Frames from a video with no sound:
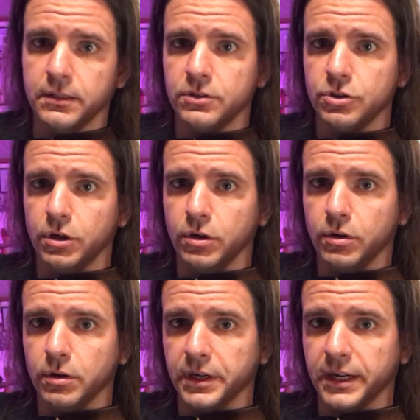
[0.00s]

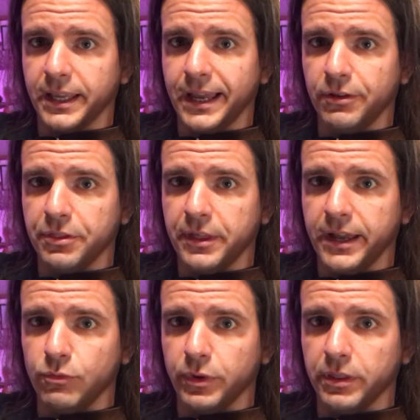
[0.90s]
So we're going to count
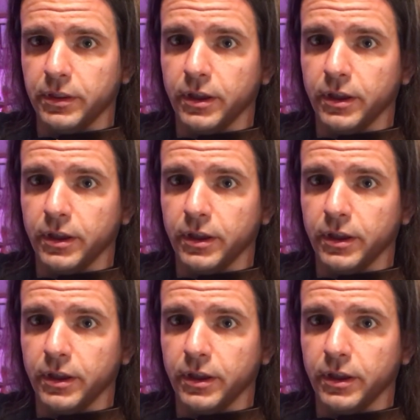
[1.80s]
that with